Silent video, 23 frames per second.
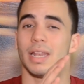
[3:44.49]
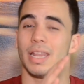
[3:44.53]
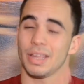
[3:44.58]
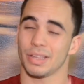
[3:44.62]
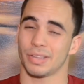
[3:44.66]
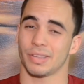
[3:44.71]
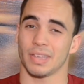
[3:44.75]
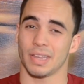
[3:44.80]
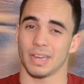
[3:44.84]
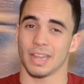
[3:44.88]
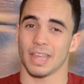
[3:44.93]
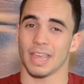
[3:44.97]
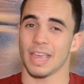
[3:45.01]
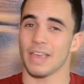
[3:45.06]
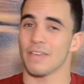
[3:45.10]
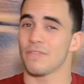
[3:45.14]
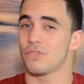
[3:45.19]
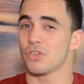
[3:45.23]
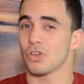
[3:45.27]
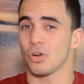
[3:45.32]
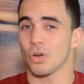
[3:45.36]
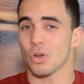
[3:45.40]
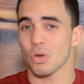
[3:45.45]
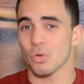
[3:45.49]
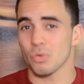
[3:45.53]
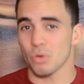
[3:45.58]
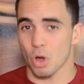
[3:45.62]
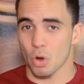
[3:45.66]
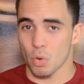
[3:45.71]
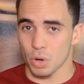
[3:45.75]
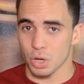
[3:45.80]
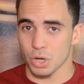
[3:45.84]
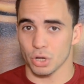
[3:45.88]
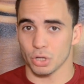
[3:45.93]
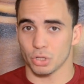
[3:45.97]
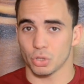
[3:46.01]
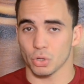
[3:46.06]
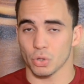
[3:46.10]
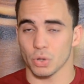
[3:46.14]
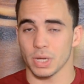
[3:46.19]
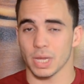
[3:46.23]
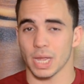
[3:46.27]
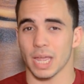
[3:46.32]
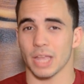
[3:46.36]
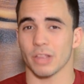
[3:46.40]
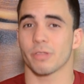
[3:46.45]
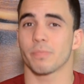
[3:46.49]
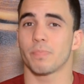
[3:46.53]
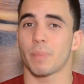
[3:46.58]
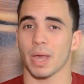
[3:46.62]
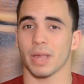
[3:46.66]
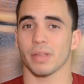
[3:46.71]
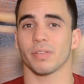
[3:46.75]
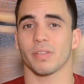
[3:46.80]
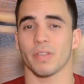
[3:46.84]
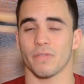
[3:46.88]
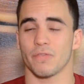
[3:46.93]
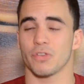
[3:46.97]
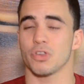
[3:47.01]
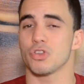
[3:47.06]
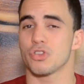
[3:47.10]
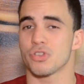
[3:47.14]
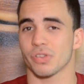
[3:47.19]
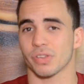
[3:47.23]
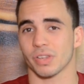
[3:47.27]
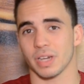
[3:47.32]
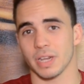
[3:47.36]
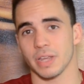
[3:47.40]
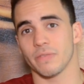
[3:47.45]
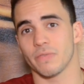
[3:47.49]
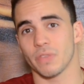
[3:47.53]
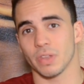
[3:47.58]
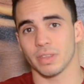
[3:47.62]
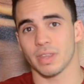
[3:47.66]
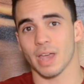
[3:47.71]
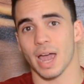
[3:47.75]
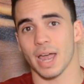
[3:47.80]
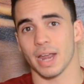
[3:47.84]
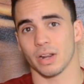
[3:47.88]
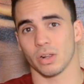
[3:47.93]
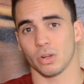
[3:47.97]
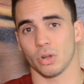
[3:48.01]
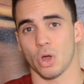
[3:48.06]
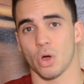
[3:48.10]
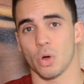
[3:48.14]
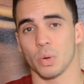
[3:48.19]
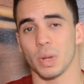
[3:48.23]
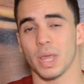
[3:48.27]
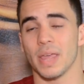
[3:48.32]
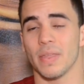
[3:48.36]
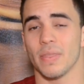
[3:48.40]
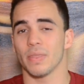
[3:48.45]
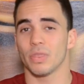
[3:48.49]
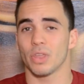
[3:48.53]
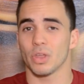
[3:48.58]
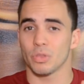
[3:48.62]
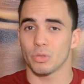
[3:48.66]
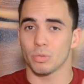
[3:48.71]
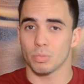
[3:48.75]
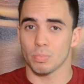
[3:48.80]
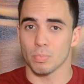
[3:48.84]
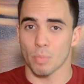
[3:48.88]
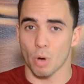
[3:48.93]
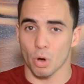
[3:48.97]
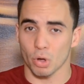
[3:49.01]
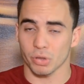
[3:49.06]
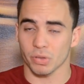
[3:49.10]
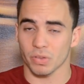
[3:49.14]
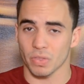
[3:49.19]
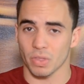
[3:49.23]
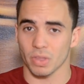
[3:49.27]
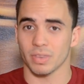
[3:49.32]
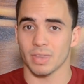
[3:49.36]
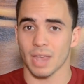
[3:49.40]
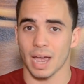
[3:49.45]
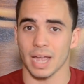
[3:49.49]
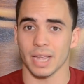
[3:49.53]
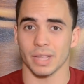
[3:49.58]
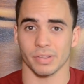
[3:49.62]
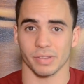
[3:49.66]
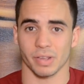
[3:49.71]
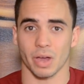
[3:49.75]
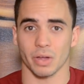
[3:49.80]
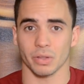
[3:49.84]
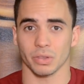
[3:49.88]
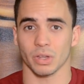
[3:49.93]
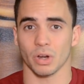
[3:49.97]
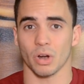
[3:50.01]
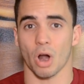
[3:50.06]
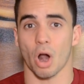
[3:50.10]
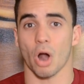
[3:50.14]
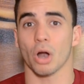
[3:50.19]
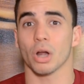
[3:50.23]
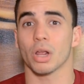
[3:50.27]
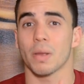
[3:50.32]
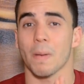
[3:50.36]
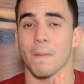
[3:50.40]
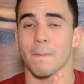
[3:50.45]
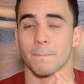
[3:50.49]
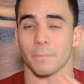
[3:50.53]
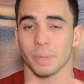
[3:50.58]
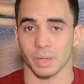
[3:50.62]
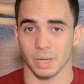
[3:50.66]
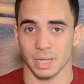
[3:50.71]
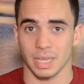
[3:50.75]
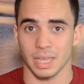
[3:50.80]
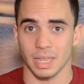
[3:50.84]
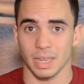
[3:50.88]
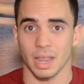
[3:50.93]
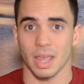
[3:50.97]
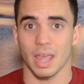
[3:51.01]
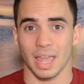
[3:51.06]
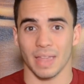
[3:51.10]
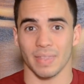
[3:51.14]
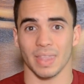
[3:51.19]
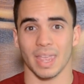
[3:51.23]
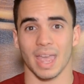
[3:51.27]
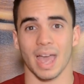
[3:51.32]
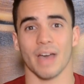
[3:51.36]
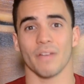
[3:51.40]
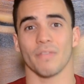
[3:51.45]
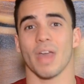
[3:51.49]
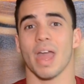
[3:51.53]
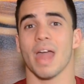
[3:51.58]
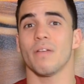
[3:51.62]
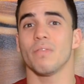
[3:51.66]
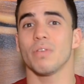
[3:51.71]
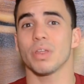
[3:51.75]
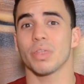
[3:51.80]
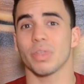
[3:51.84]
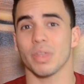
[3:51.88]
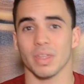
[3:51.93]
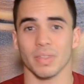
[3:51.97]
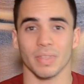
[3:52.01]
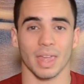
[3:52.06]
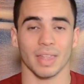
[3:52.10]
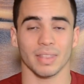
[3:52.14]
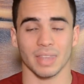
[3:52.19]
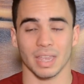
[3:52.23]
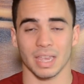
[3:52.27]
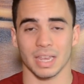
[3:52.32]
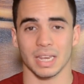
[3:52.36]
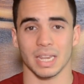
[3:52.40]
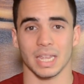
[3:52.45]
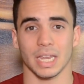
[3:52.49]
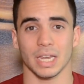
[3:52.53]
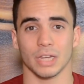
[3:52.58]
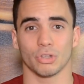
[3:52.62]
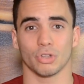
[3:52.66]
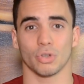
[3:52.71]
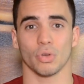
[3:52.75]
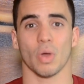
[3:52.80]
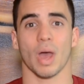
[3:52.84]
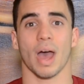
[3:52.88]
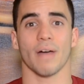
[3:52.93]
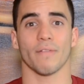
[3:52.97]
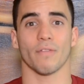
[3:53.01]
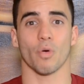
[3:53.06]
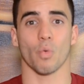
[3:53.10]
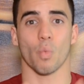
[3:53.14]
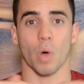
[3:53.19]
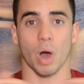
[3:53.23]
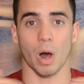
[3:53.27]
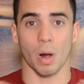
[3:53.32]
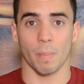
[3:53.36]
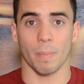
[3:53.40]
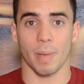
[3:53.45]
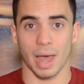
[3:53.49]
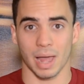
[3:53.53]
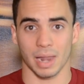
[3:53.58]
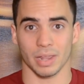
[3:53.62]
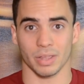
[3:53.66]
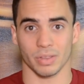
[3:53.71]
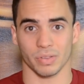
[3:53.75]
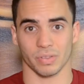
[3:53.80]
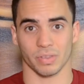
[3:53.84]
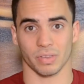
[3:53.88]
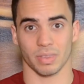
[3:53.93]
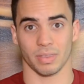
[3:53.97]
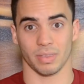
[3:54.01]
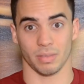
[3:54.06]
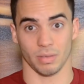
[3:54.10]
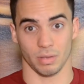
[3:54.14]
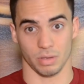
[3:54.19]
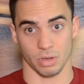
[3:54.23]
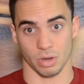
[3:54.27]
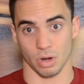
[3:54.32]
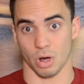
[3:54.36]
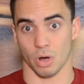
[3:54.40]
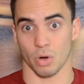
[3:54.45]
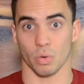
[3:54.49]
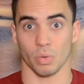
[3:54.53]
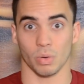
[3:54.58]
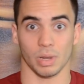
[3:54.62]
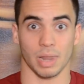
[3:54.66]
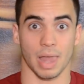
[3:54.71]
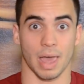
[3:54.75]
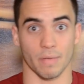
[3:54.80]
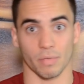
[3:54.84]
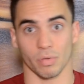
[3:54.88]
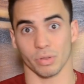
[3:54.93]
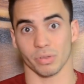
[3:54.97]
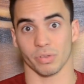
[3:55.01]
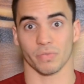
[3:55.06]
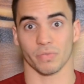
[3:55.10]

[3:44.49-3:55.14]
Listen, if you don't know what you're doing, it's best if you just leave the diet alone. Most of the diets out there are complete and they have everything that they need to have a well-balanced, levels